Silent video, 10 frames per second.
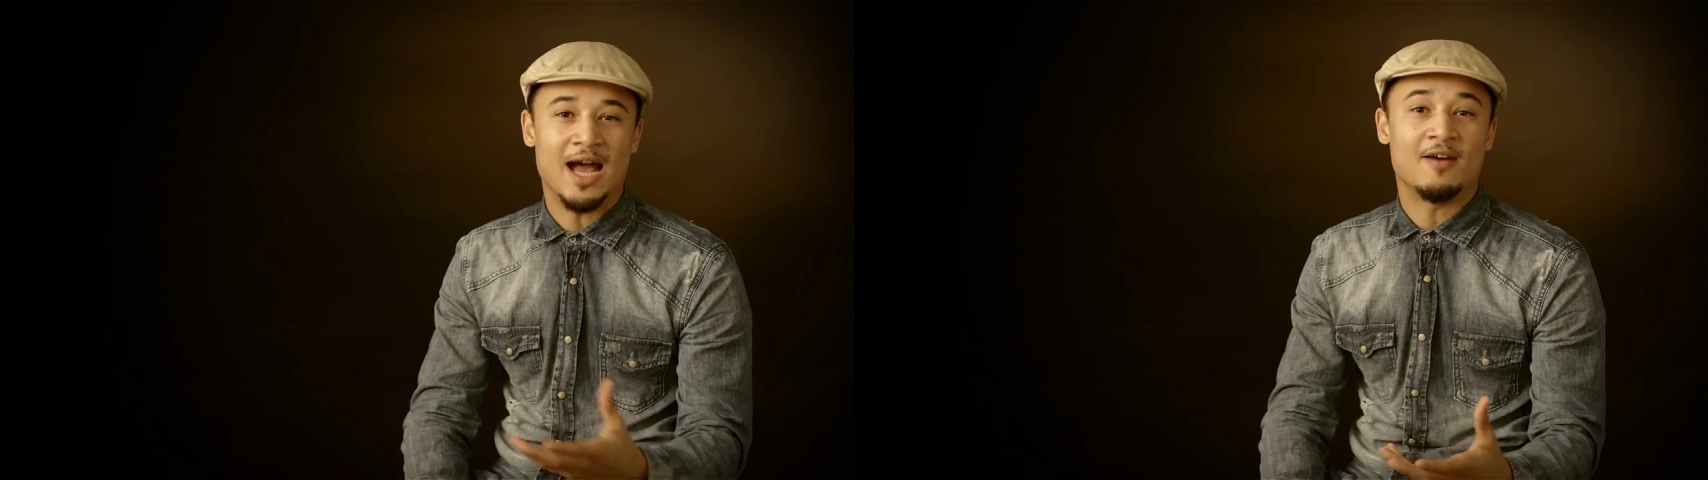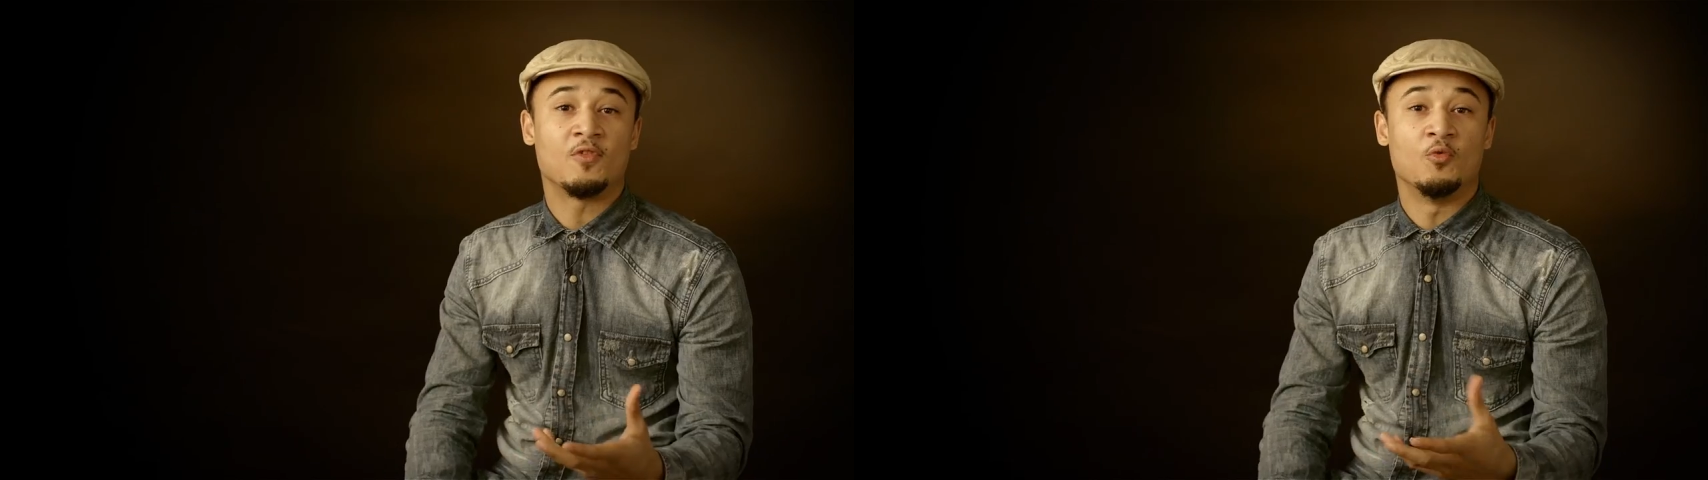you
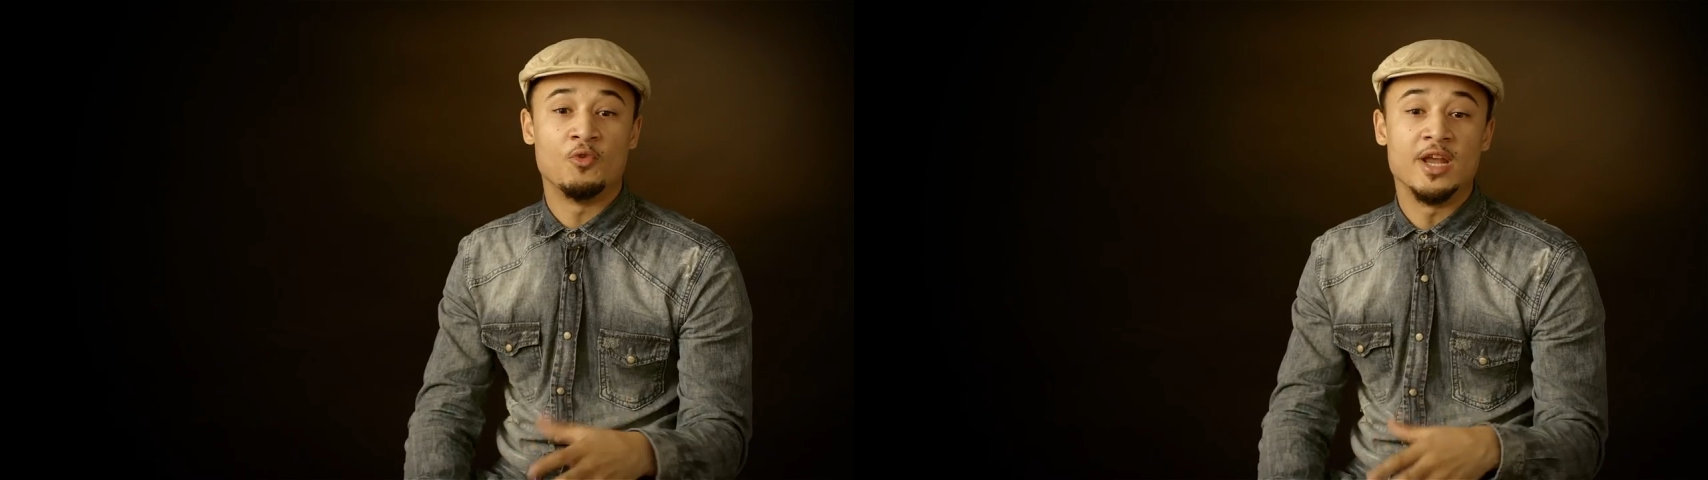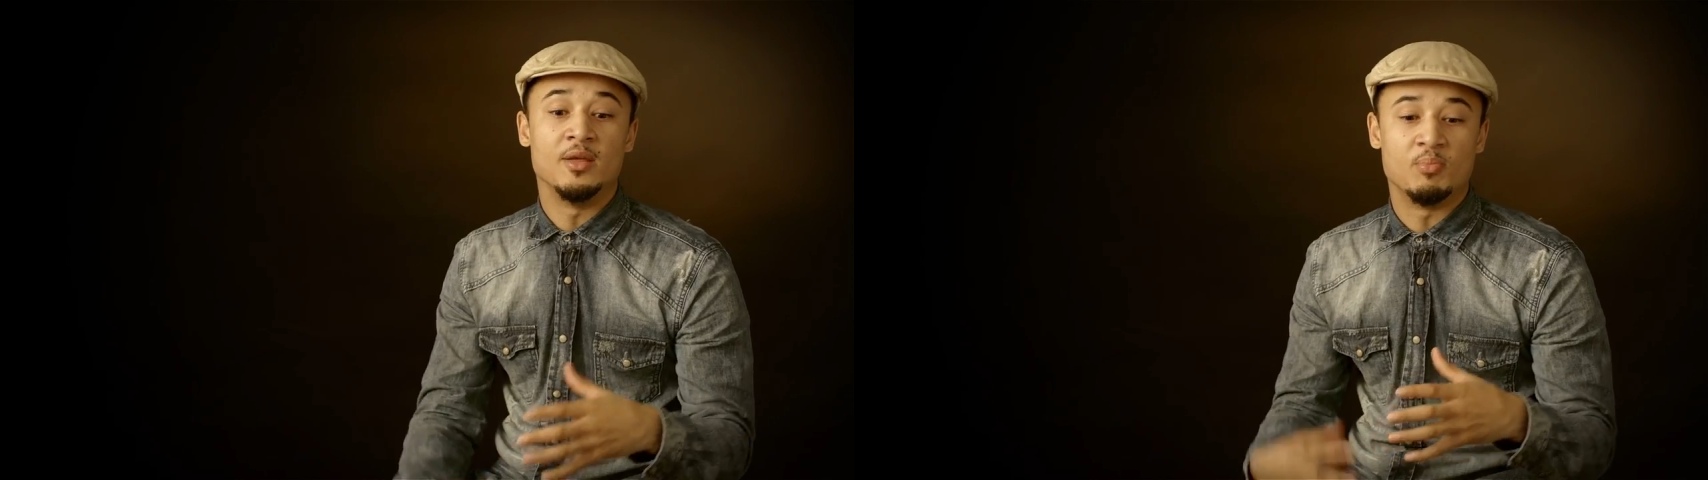have to
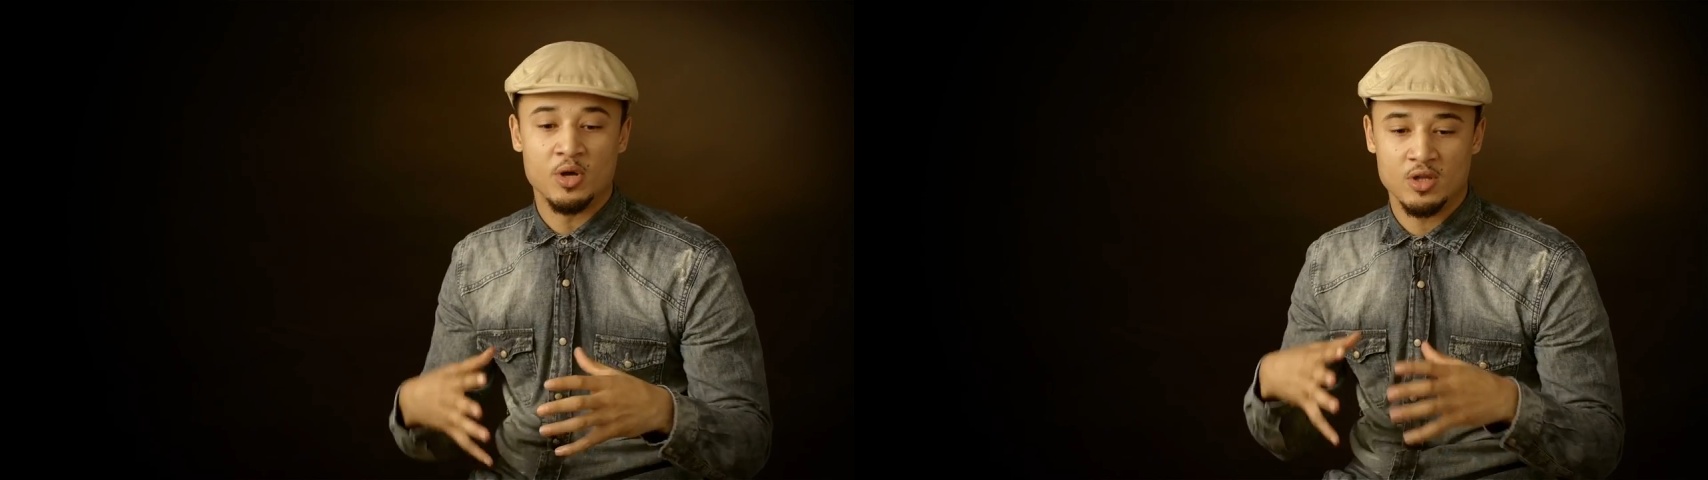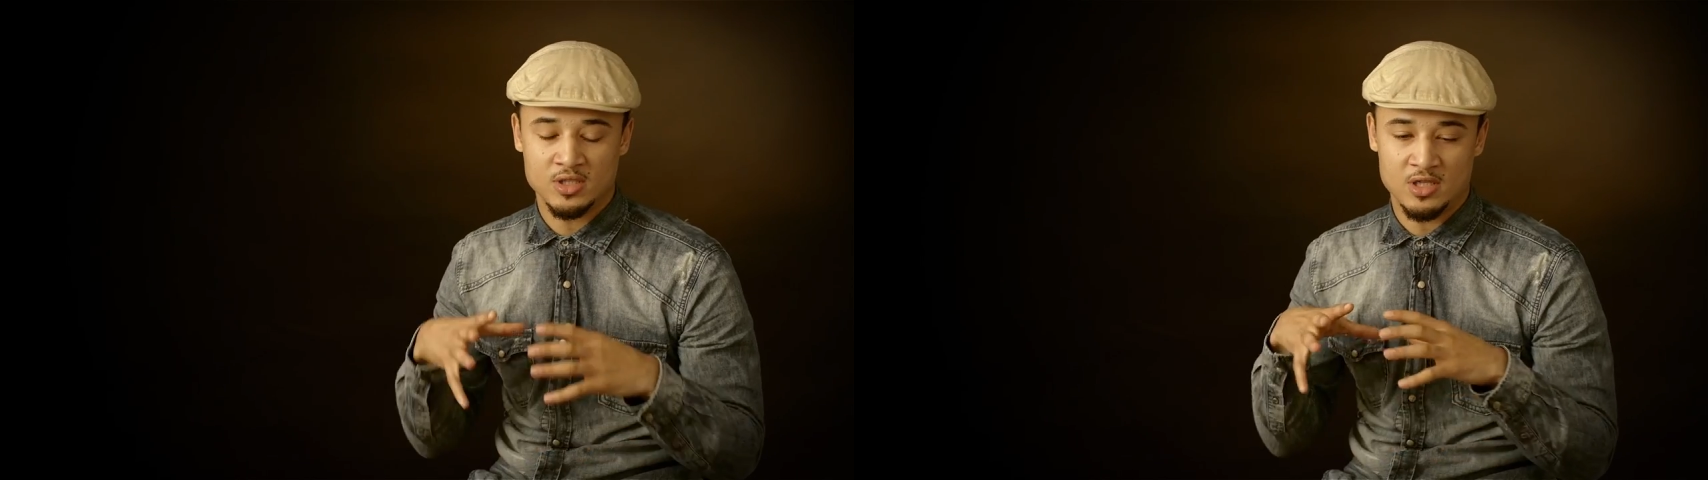really
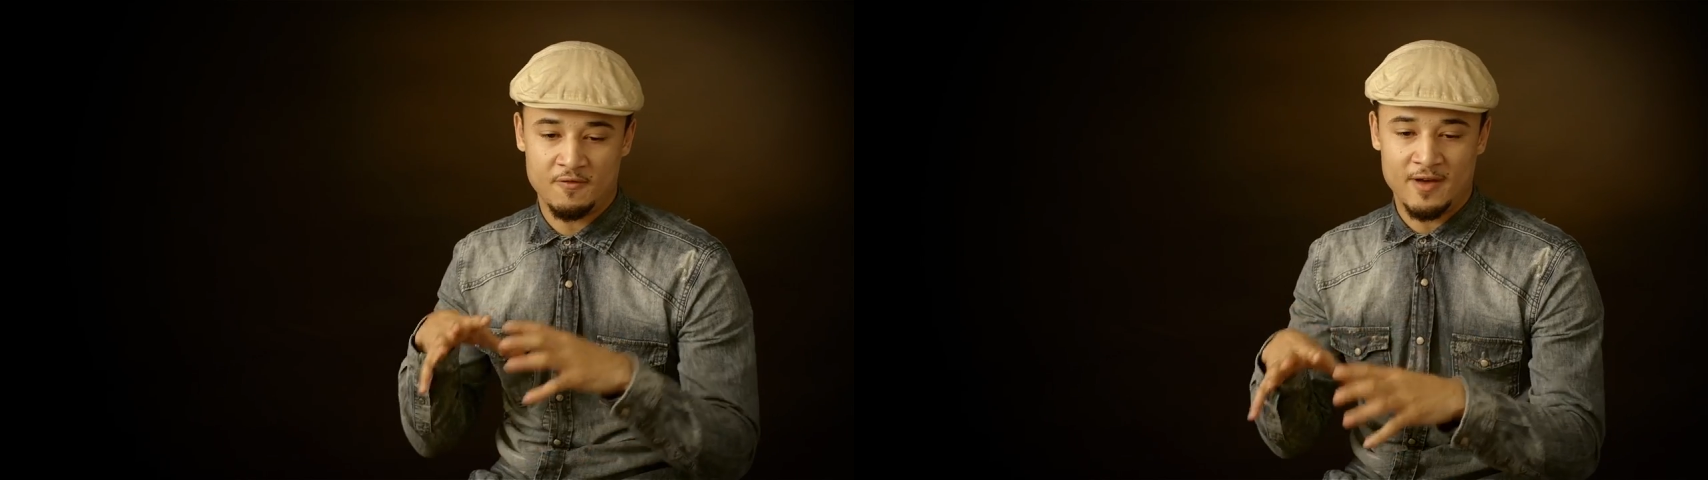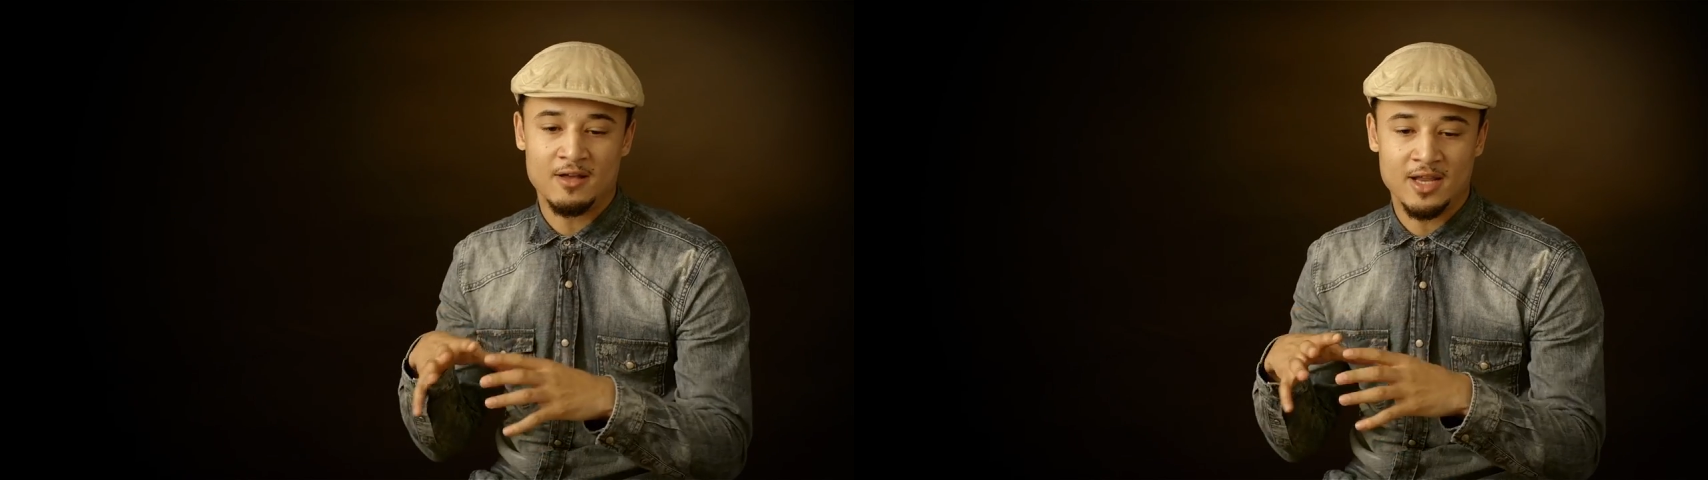put
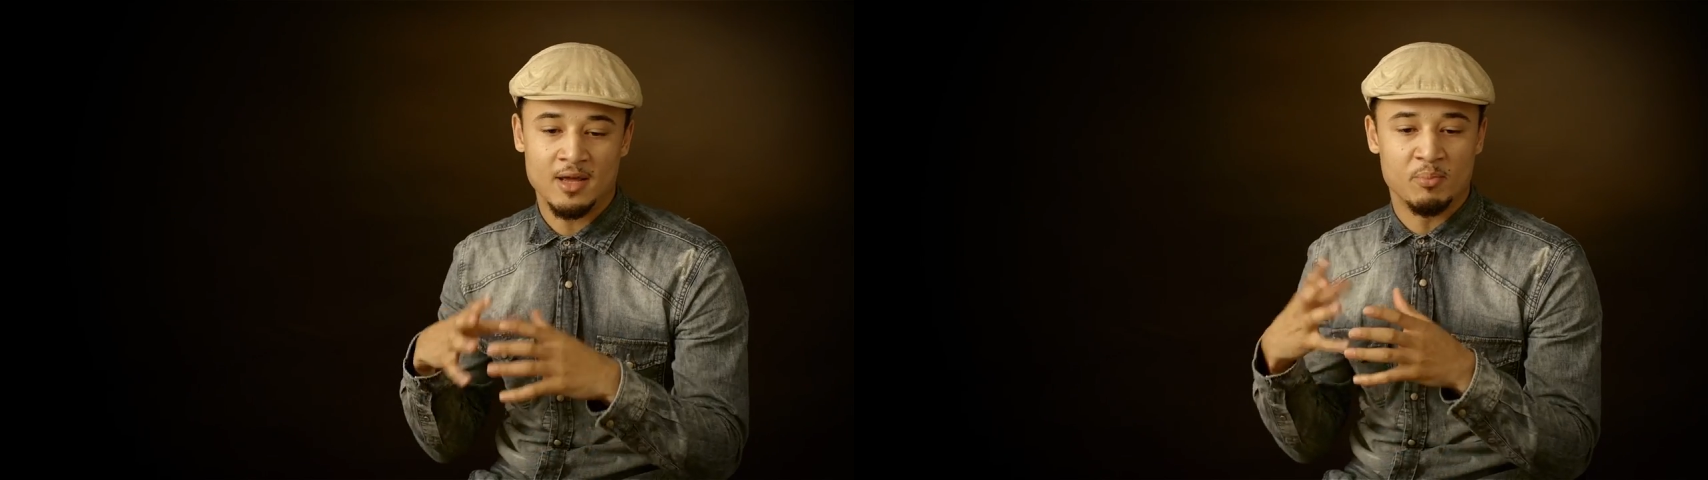yourself out there